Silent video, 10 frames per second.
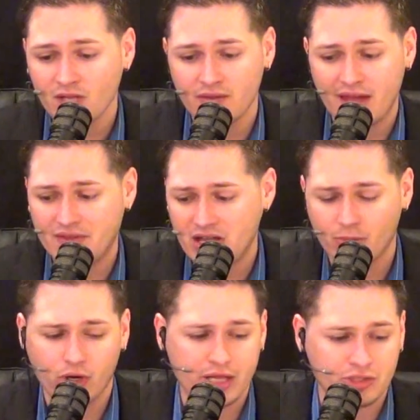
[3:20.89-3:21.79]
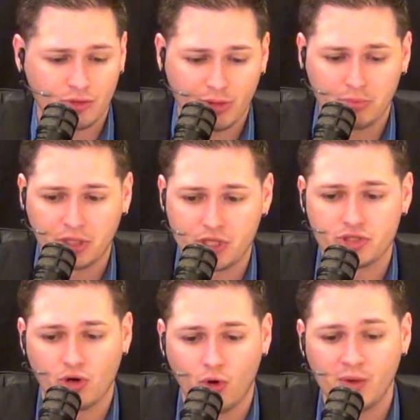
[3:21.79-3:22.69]
that the Democrats and the Republicans
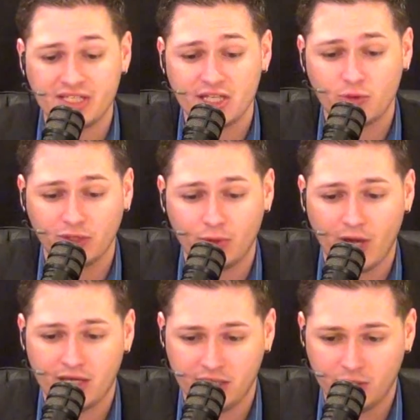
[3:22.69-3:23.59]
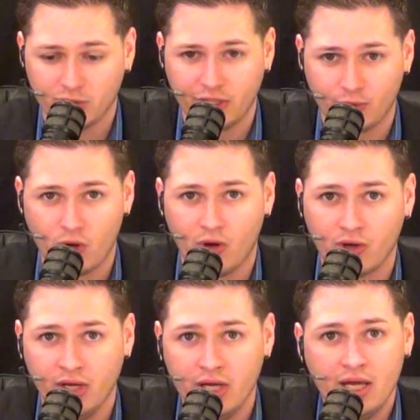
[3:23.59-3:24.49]
are always equally right and equally
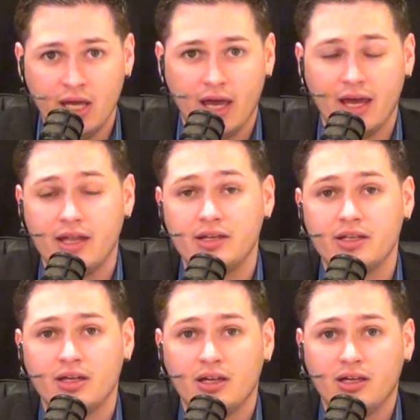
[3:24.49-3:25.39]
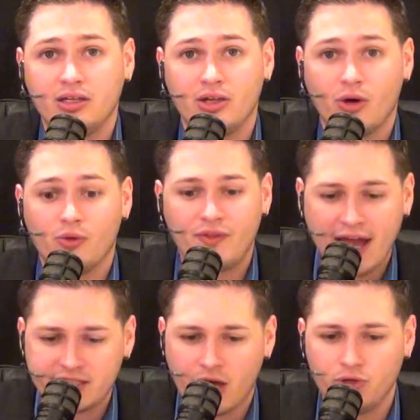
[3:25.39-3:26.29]
wrong, and you know,
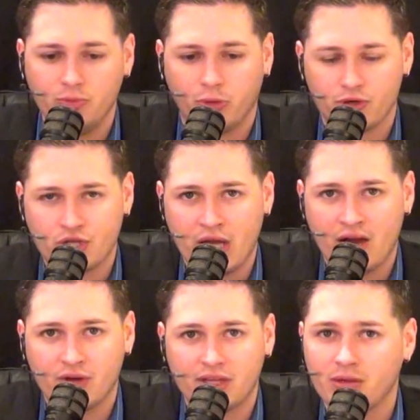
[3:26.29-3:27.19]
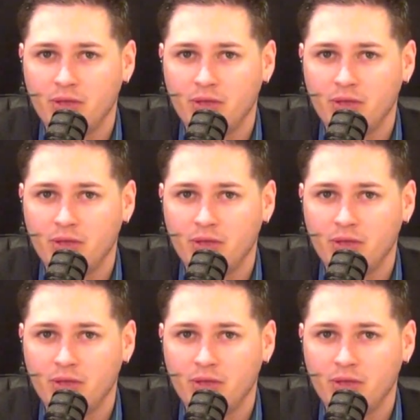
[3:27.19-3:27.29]
that's how you portray everything.